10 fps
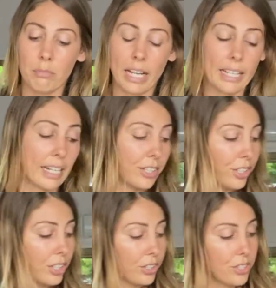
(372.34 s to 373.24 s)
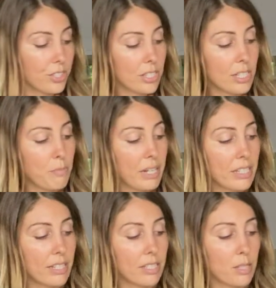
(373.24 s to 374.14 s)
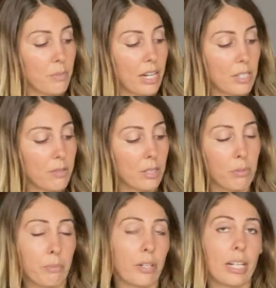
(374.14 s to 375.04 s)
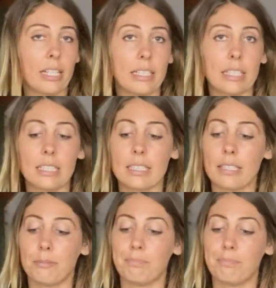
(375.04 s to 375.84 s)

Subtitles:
Again, you can use this in a Mexican spice with the paprikas.